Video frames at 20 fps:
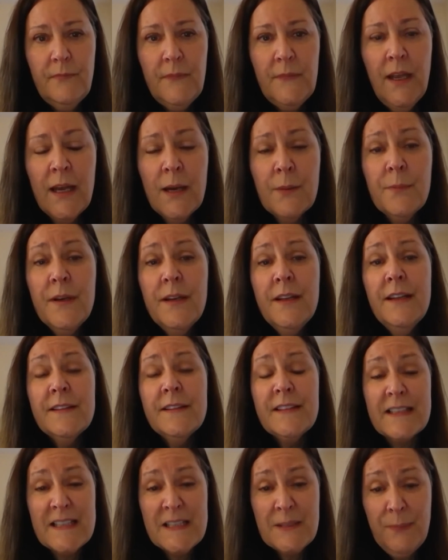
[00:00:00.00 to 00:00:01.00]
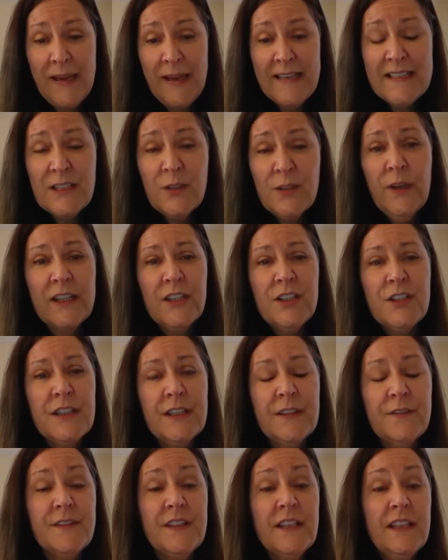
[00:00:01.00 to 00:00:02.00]
The space quick
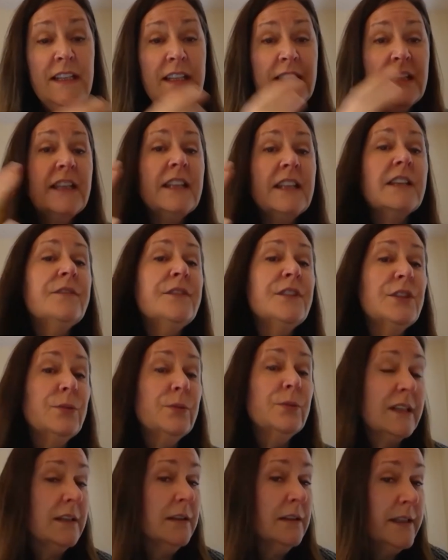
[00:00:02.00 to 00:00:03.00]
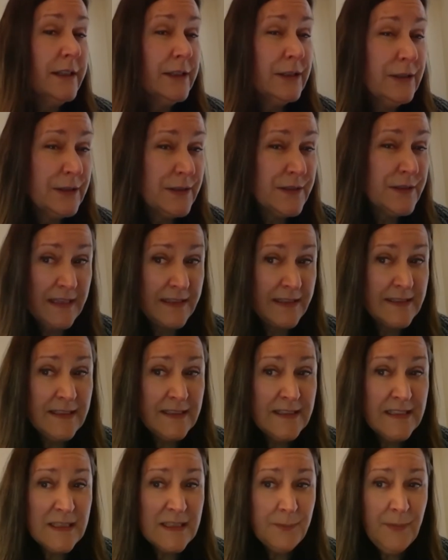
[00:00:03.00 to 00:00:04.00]
shift gives you a clearer sense of
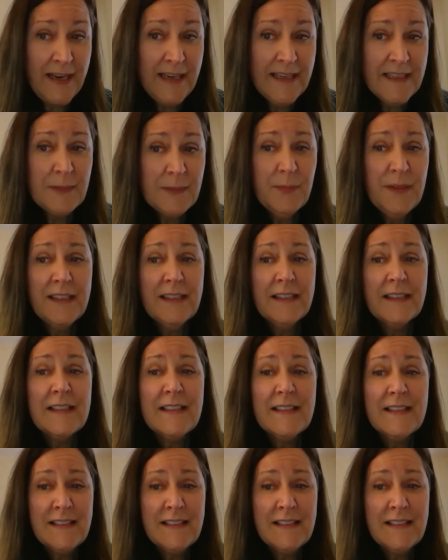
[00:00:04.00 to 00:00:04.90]
the space, because